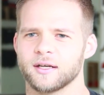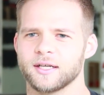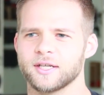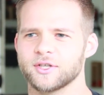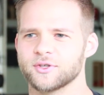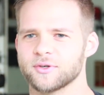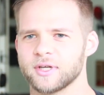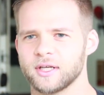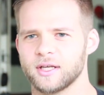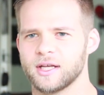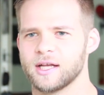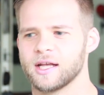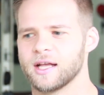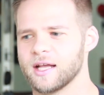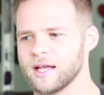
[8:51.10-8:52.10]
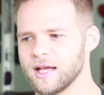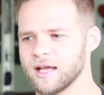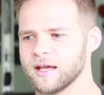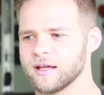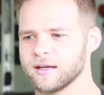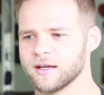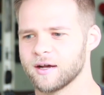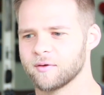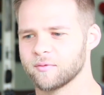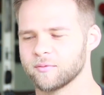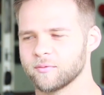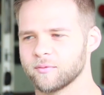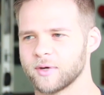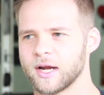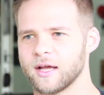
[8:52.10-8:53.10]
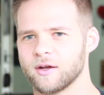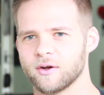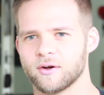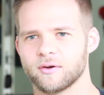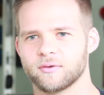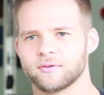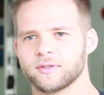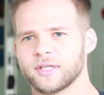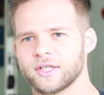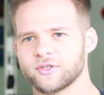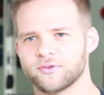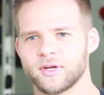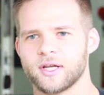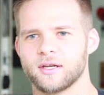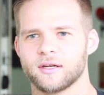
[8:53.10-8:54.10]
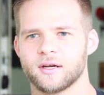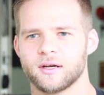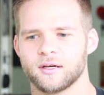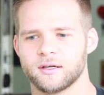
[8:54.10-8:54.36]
injury, and when I go and train